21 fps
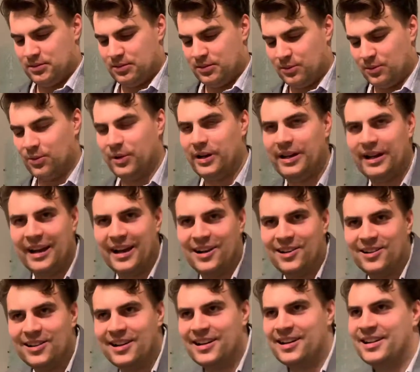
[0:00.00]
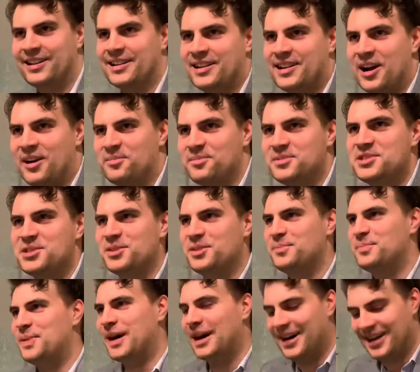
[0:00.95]
We now come to the
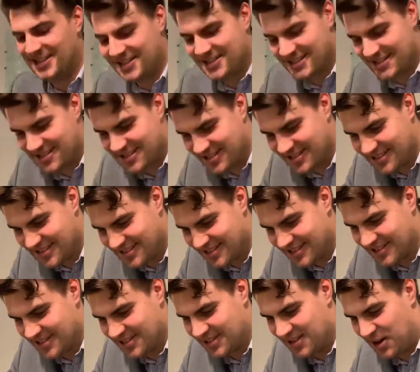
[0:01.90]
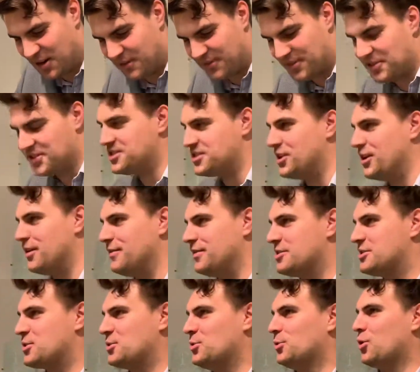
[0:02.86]
part of the
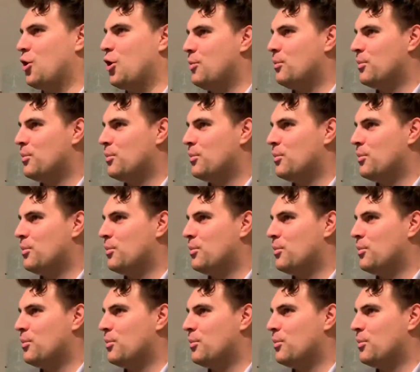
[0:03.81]
service called Om